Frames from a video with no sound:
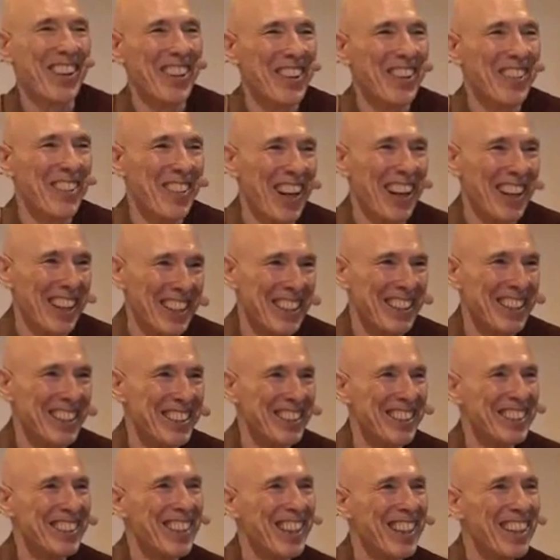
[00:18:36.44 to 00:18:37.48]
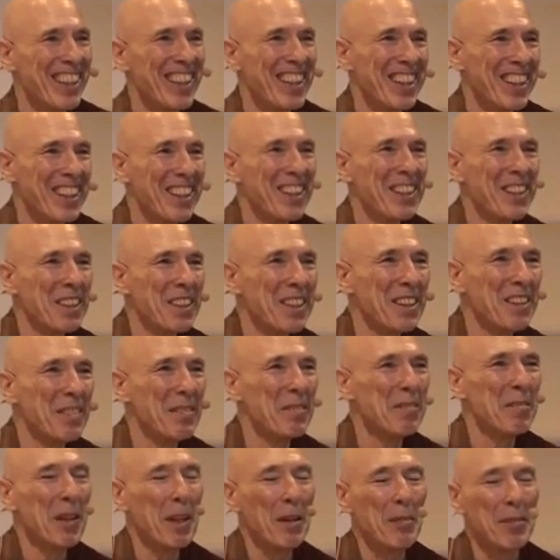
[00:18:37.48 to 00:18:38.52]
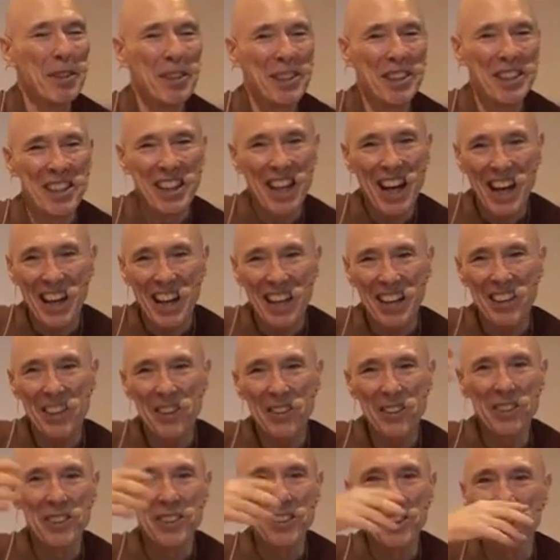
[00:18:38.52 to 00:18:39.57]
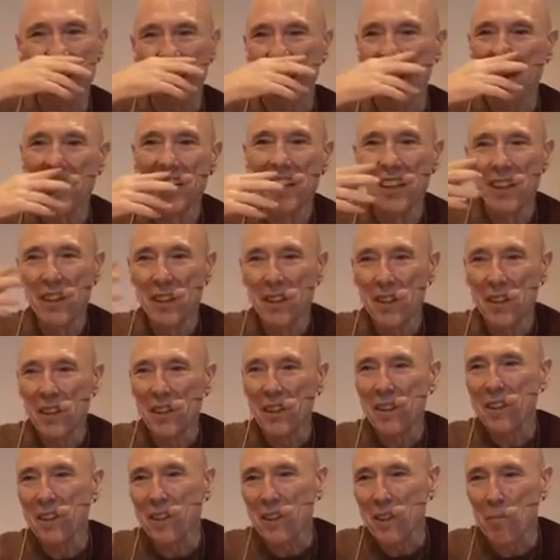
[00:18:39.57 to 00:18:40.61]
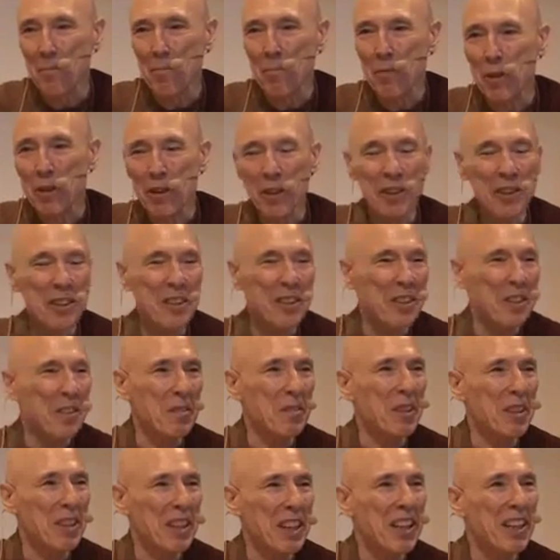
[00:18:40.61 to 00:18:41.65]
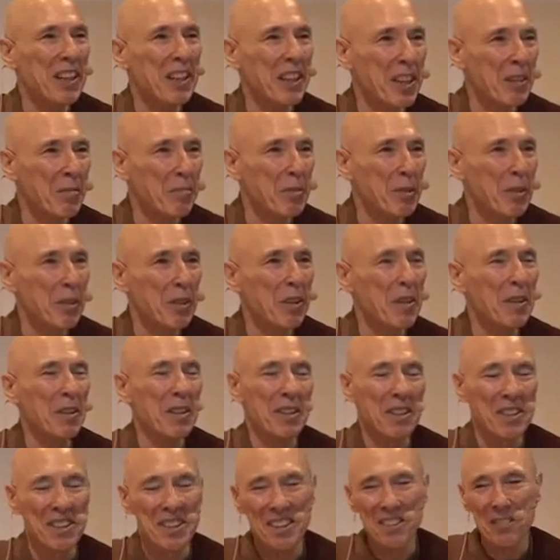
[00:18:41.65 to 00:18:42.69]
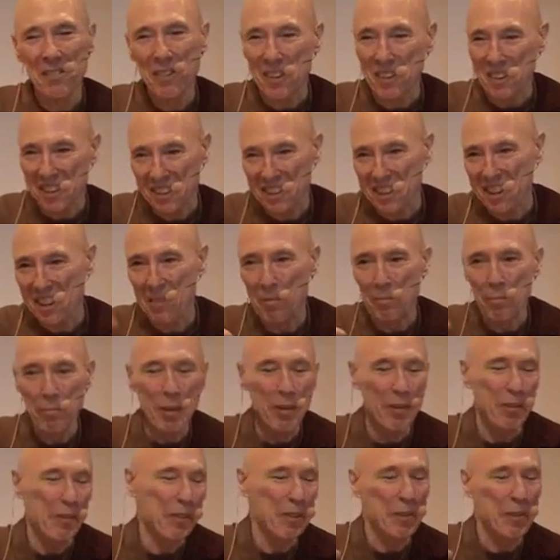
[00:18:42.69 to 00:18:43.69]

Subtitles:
the rains. Maybe a guy who's a computer, working in the computer, well, then Bill